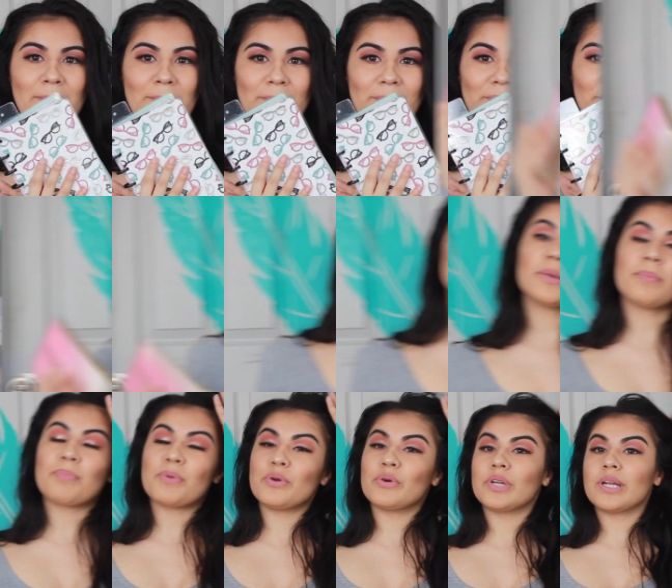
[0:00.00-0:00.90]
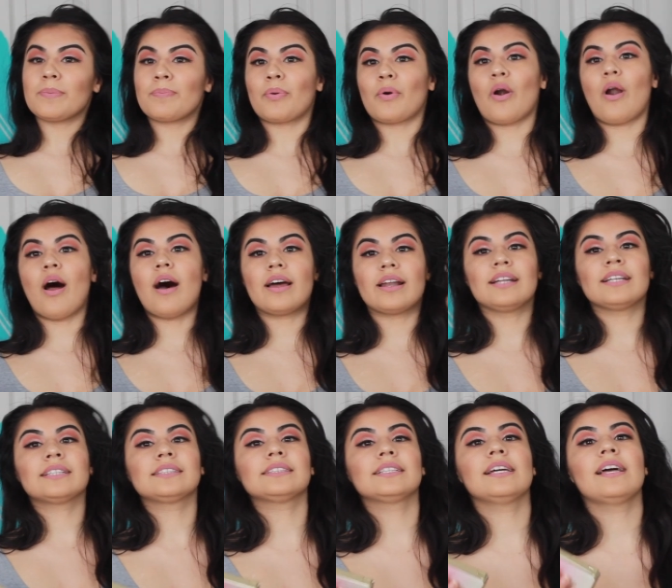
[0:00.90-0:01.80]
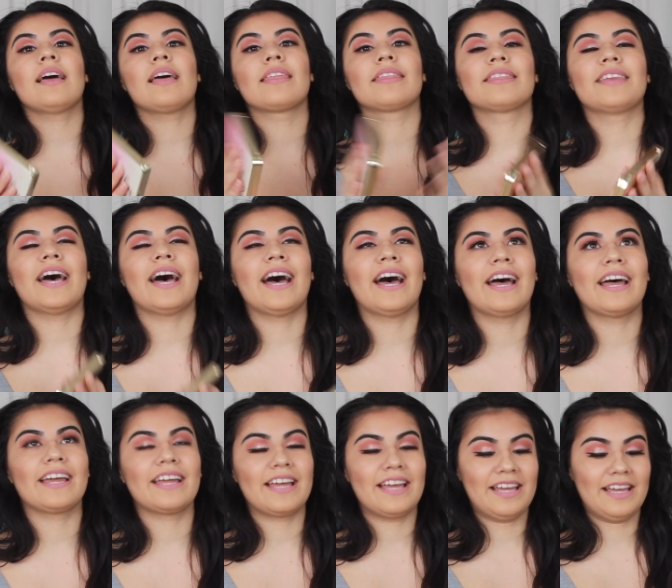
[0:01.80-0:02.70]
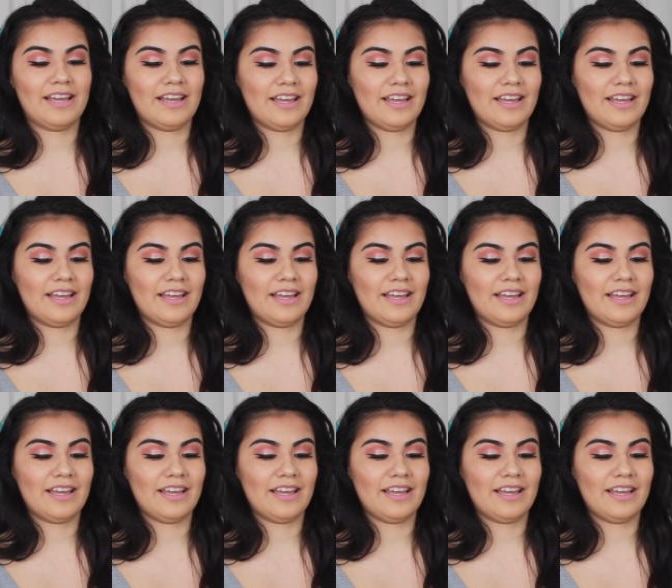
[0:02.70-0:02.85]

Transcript: Okay, another beauty product that